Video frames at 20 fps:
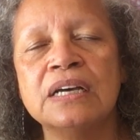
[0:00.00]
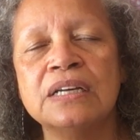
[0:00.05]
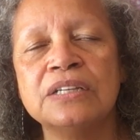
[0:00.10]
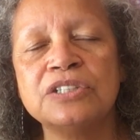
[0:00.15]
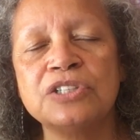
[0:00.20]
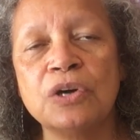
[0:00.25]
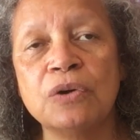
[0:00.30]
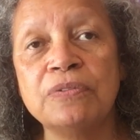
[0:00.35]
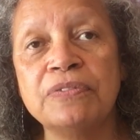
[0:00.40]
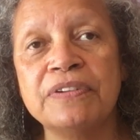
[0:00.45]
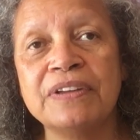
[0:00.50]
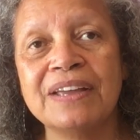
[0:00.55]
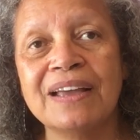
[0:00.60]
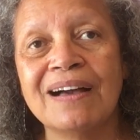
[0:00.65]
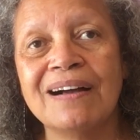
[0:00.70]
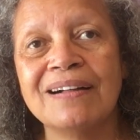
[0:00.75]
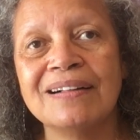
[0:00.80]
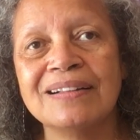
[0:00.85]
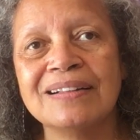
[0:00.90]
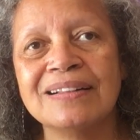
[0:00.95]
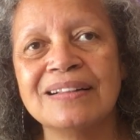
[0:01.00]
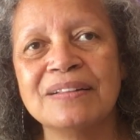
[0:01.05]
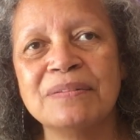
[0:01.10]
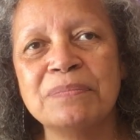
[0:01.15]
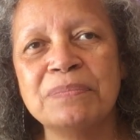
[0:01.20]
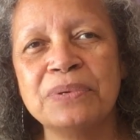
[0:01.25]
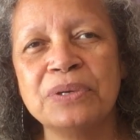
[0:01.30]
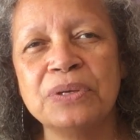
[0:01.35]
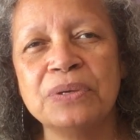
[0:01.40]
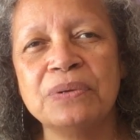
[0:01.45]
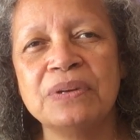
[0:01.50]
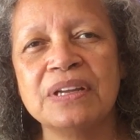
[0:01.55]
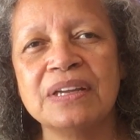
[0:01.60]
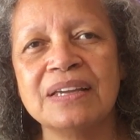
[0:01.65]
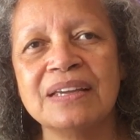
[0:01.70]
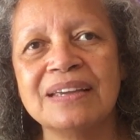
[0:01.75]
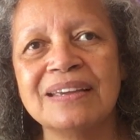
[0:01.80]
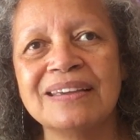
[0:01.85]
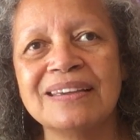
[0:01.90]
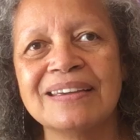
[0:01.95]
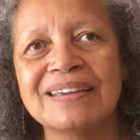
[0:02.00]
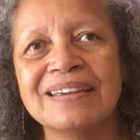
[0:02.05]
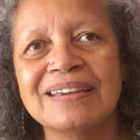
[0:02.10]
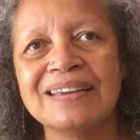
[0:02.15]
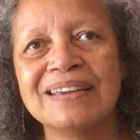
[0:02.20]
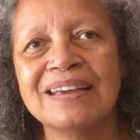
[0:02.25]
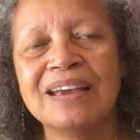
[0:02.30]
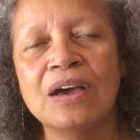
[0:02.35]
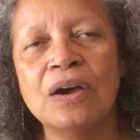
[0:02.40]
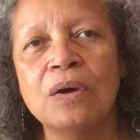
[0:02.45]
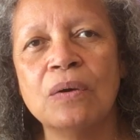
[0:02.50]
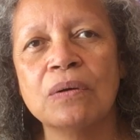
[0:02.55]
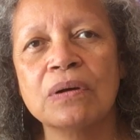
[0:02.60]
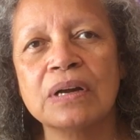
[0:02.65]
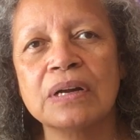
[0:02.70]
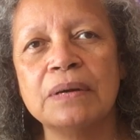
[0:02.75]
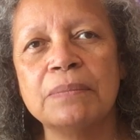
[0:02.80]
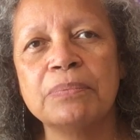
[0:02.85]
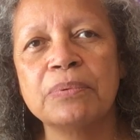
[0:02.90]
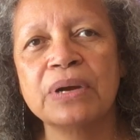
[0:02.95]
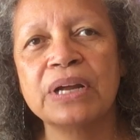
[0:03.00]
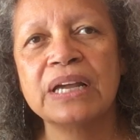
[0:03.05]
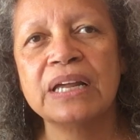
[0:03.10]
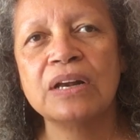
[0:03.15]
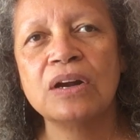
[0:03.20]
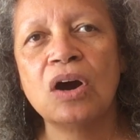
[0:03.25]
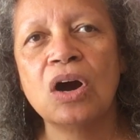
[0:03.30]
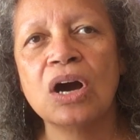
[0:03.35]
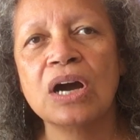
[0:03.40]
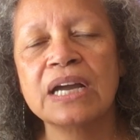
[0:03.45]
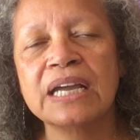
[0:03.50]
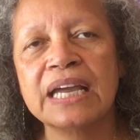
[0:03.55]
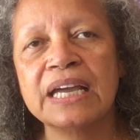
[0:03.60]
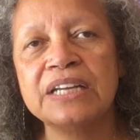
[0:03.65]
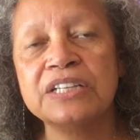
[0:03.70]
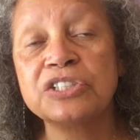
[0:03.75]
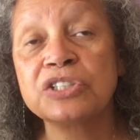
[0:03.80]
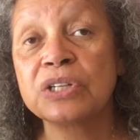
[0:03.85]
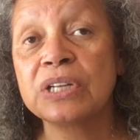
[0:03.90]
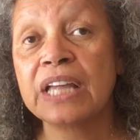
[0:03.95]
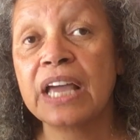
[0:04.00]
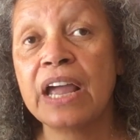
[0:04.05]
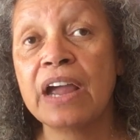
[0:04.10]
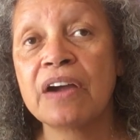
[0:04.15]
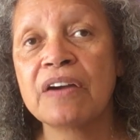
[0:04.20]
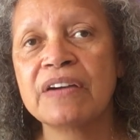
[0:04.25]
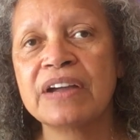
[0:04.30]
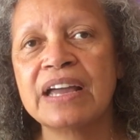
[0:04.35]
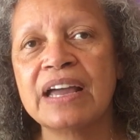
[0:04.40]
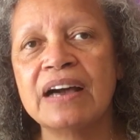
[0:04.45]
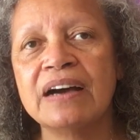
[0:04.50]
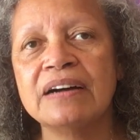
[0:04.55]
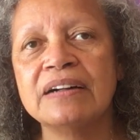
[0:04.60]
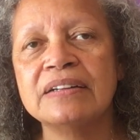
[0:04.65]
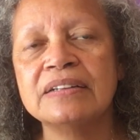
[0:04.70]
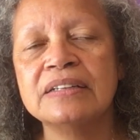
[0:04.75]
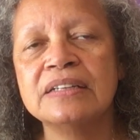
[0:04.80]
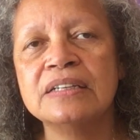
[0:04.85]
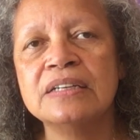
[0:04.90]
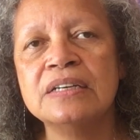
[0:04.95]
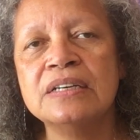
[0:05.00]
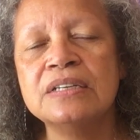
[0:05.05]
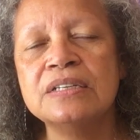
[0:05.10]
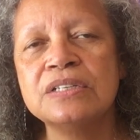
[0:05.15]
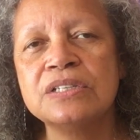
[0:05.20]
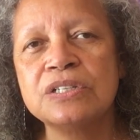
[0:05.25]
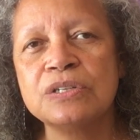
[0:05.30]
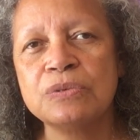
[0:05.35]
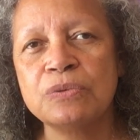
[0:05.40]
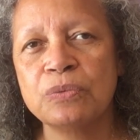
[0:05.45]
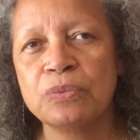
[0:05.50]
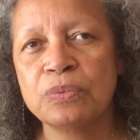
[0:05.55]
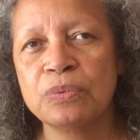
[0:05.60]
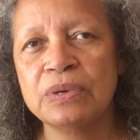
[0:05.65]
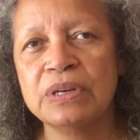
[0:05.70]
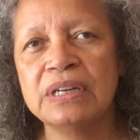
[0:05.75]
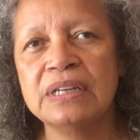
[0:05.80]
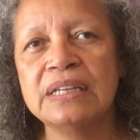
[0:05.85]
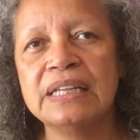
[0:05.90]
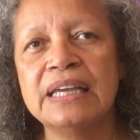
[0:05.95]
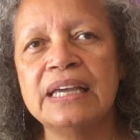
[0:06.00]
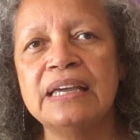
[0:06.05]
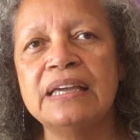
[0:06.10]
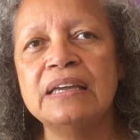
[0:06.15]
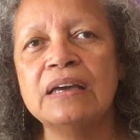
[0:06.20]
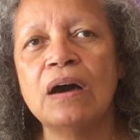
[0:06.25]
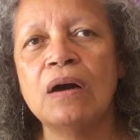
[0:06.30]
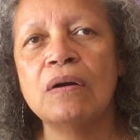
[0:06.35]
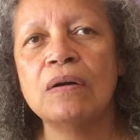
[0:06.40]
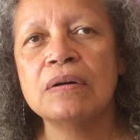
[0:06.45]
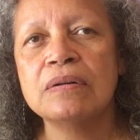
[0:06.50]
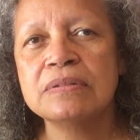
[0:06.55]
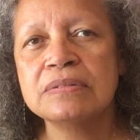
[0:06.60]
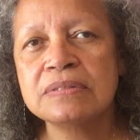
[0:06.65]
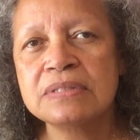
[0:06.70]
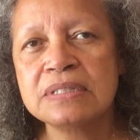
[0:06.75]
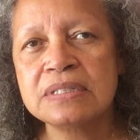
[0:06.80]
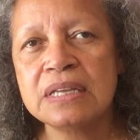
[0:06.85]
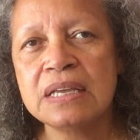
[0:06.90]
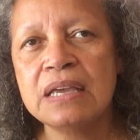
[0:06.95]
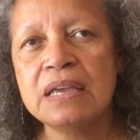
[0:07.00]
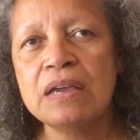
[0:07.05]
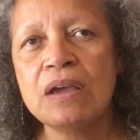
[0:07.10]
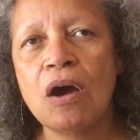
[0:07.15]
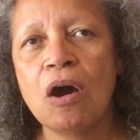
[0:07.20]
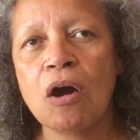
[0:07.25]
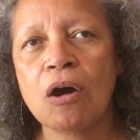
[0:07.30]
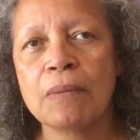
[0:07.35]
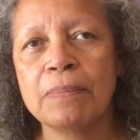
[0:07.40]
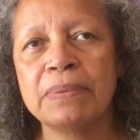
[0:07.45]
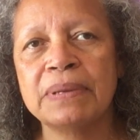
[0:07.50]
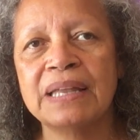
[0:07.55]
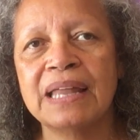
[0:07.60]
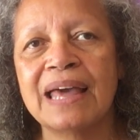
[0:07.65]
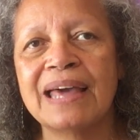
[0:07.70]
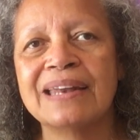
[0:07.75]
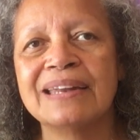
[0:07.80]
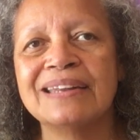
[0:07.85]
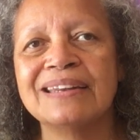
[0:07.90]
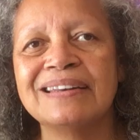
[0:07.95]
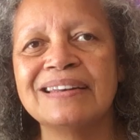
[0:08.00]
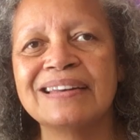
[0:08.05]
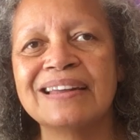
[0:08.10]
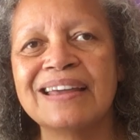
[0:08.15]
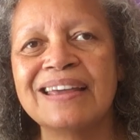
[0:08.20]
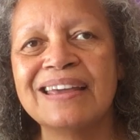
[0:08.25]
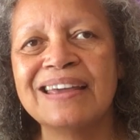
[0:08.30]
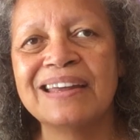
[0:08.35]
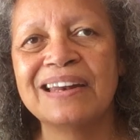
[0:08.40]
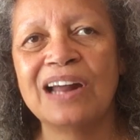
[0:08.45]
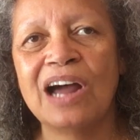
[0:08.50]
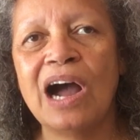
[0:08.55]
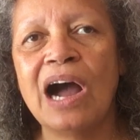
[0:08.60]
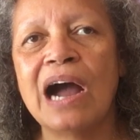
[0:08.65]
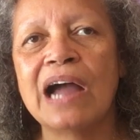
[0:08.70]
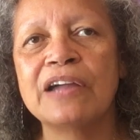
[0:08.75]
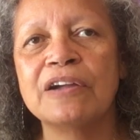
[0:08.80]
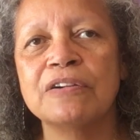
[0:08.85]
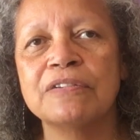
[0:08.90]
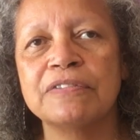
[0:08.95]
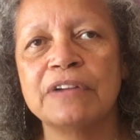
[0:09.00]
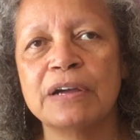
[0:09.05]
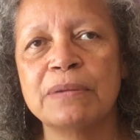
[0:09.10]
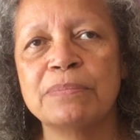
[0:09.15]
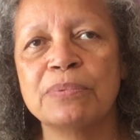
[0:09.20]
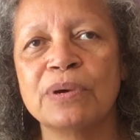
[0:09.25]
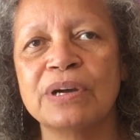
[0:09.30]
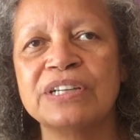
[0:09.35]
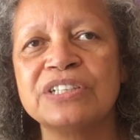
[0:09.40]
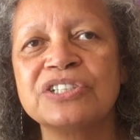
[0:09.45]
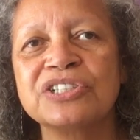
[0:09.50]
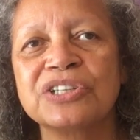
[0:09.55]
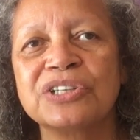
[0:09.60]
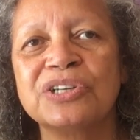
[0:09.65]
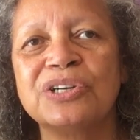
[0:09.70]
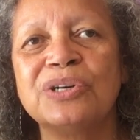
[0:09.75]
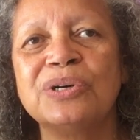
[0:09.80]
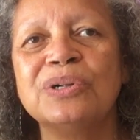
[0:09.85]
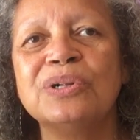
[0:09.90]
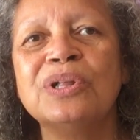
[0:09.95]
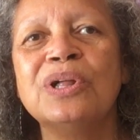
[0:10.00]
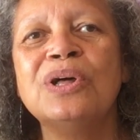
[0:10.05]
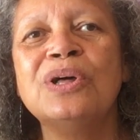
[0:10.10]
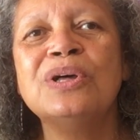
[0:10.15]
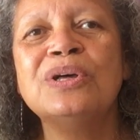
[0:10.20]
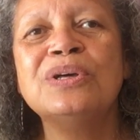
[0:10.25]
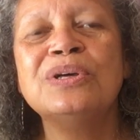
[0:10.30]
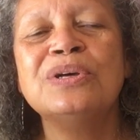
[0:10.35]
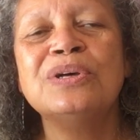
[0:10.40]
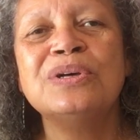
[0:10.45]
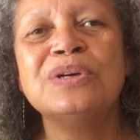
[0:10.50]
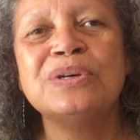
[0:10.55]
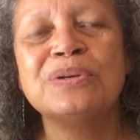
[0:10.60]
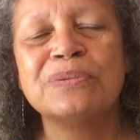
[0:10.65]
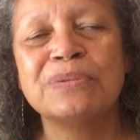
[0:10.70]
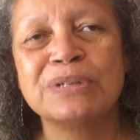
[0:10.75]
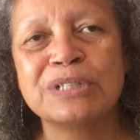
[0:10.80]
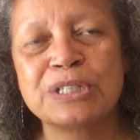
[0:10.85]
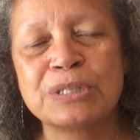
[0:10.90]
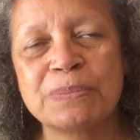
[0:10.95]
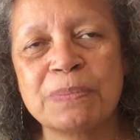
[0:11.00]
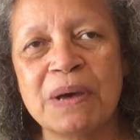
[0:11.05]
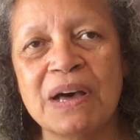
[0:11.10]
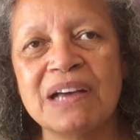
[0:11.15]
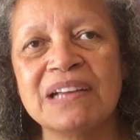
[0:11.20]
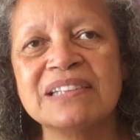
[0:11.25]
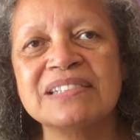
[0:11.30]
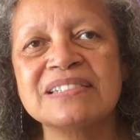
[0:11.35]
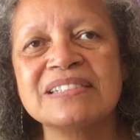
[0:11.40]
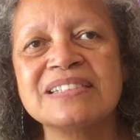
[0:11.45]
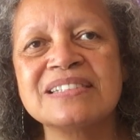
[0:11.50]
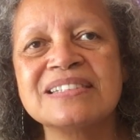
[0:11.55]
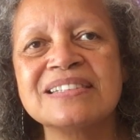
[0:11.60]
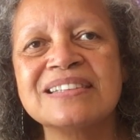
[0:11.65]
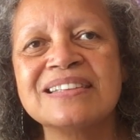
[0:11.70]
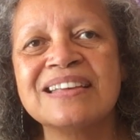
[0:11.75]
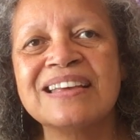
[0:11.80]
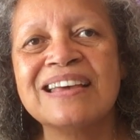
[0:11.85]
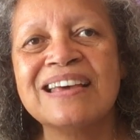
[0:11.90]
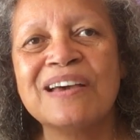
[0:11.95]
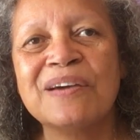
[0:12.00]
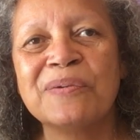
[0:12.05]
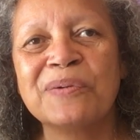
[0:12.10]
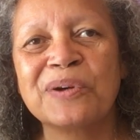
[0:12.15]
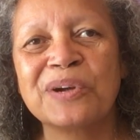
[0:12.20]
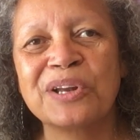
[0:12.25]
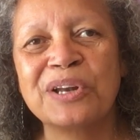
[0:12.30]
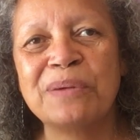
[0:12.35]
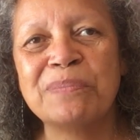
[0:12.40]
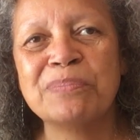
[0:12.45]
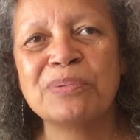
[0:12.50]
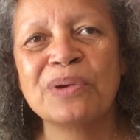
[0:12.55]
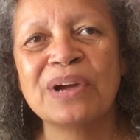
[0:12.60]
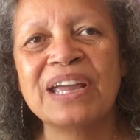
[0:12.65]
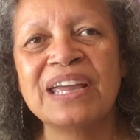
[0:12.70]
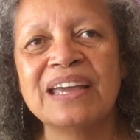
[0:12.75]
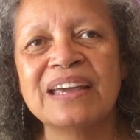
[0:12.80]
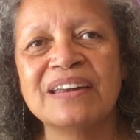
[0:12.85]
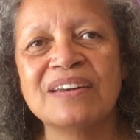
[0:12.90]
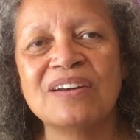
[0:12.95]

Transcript: Jophiel, beauty. We're going to bring in Archangel Ariel to really see our planet in a higher vibrational response. We're going to bring in